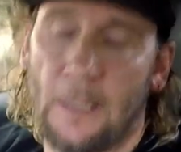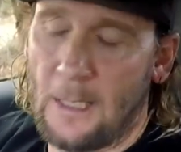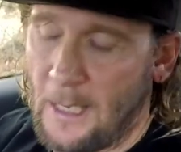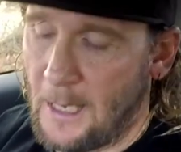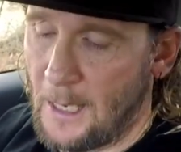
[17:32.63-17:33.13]

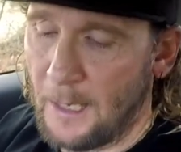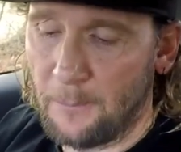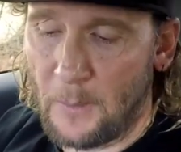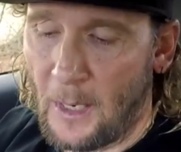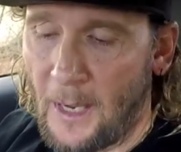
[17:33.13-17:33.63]

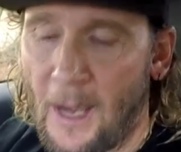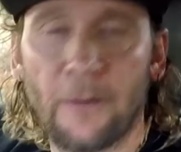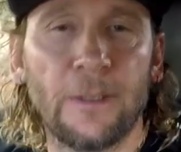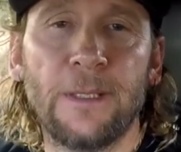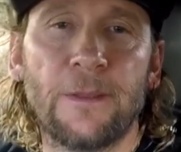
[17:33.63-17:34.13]
I
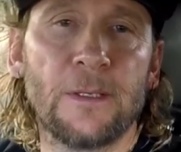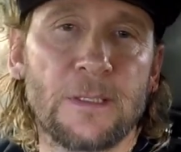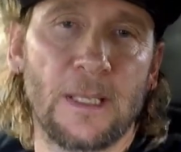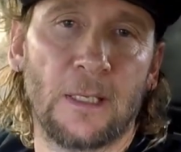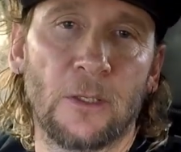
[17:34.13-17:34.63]
hurried the
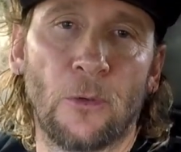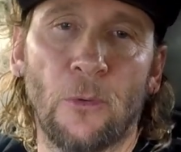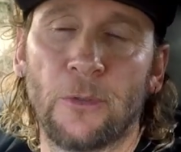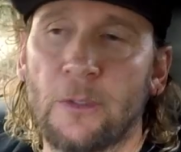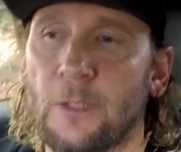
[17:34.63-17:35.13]
second
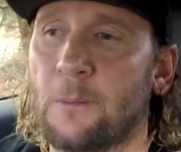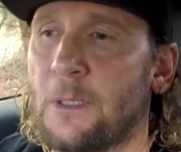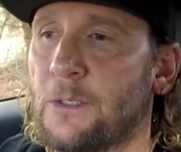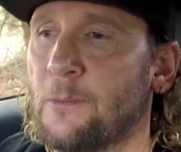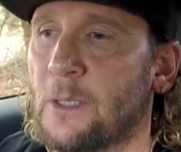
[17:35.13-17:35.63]
corner a little
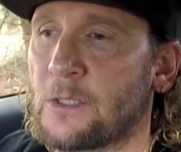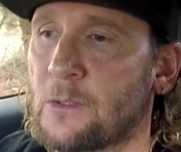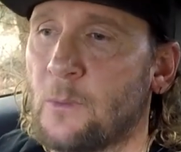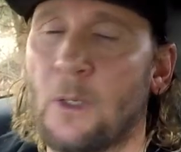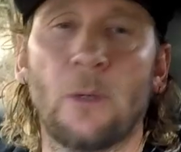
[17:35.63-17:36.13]
bit too much as
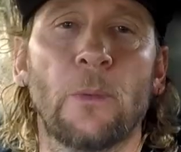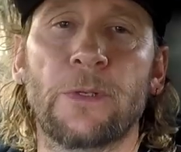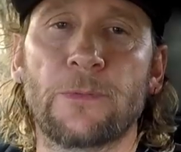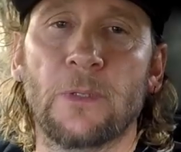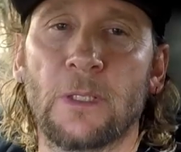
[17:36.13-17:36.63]
well,
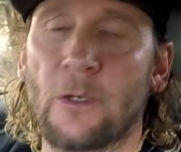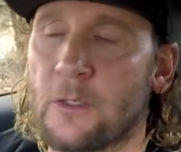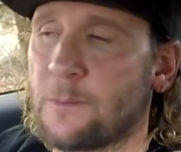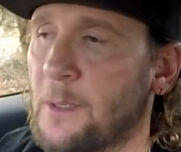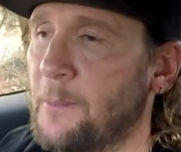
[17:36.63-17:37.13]
which really
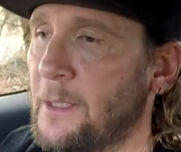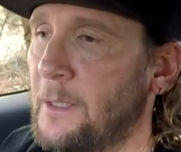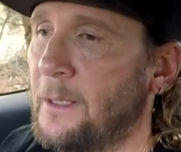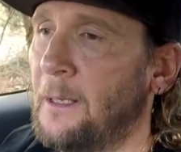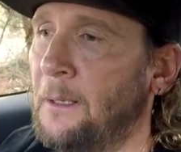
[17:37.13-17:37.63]
cost me a bit.
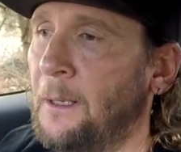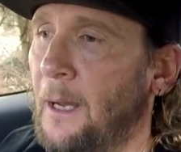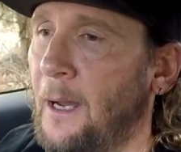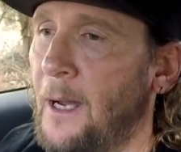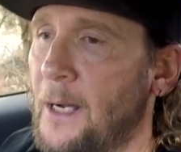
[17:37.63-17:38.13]

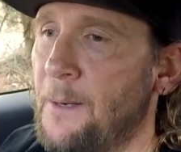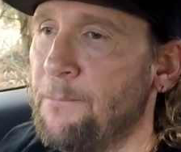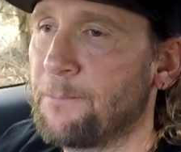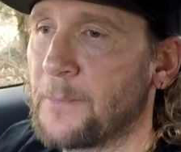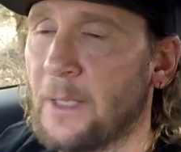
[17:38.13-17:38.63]

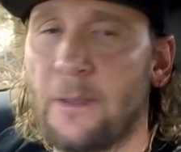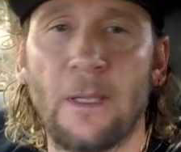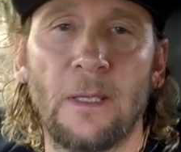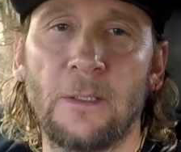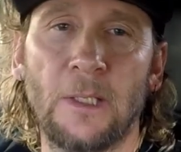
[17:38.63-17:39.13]
And
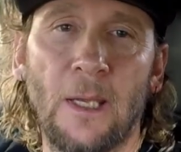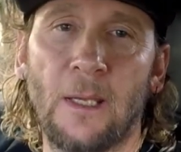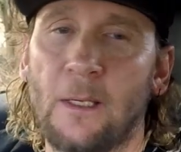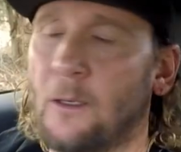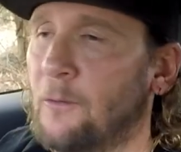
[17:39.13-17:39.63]
then
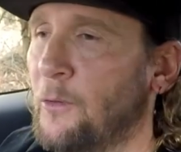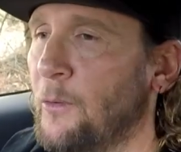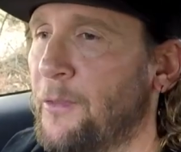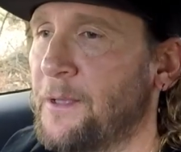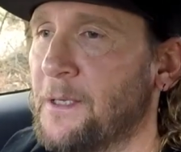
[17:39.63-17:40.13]
yeah, of all
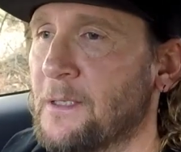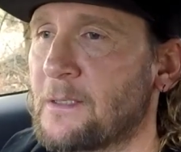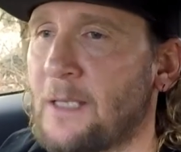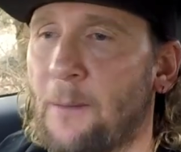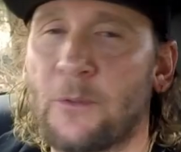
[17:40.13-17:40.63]

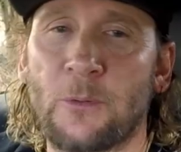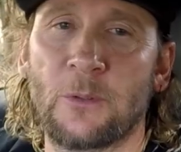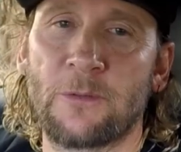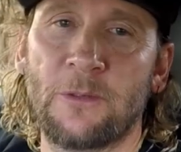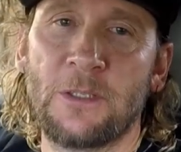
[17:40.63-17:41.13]
things, coming
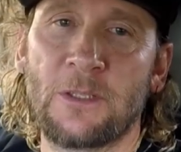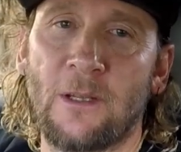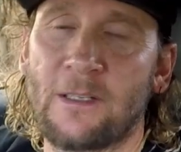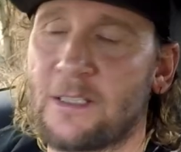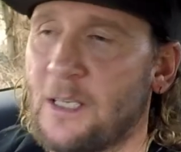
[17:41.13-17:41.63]
towards the finish
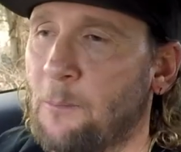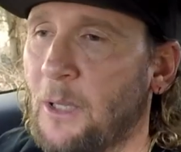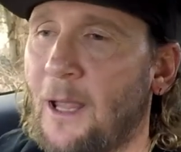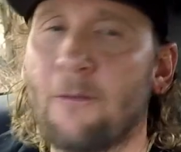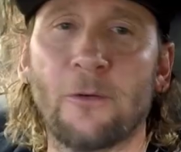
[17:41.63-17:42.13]
line, I see a
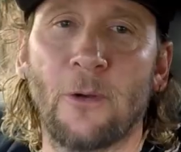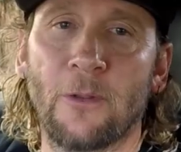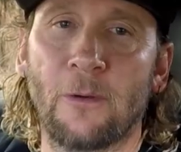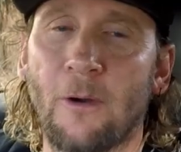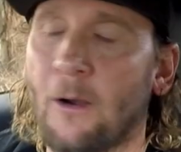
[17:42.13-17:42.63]
plover on
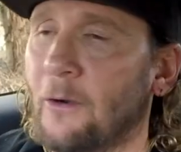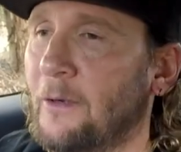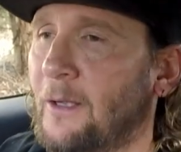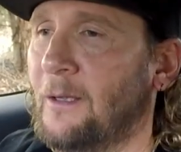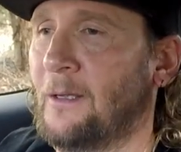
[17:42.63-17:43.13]
the road.
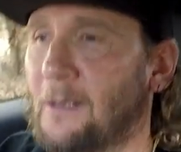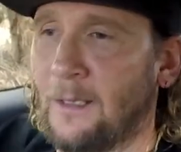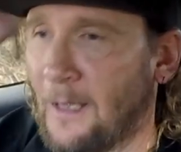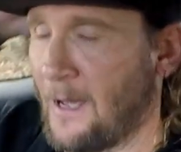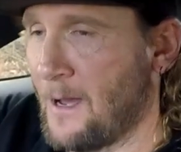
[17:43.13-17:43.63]

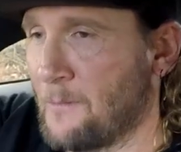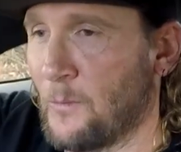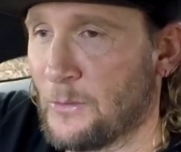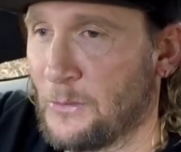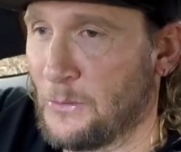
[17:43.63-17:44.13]

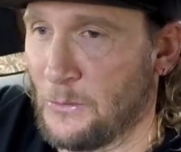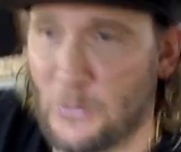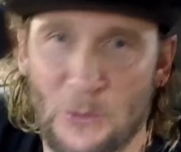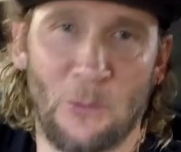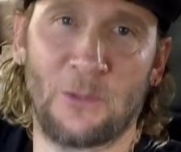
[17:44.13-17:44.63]
Wasn't too
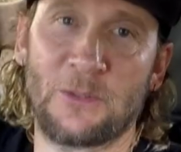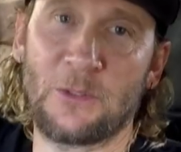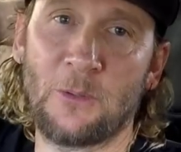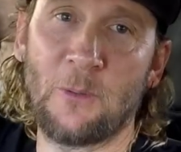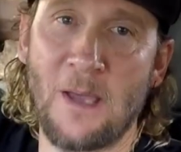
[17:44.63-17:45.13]
sure what to
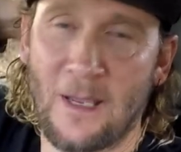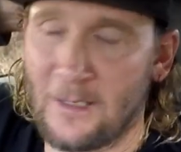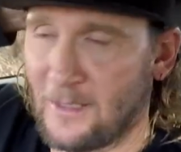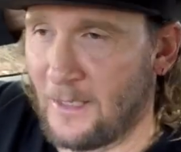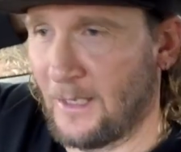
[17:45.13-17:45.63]
do about
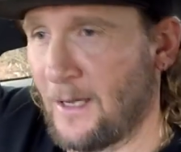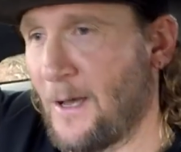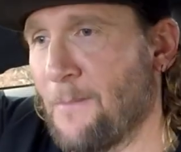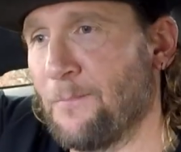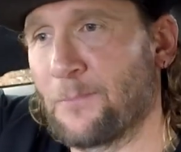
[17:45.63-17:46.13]
it.
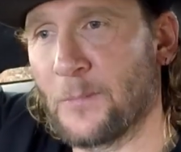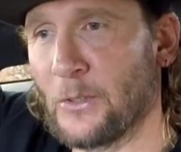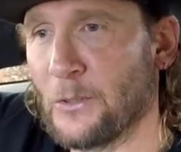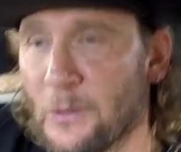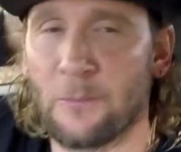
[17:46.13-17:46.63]
I
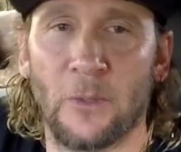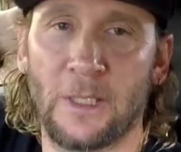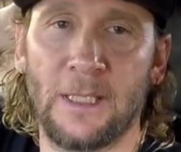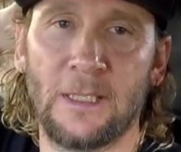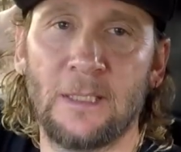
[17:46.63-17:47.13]
knew I didn't want to
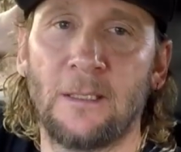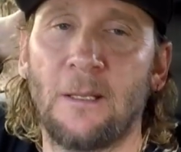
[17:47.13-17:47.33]
hit it.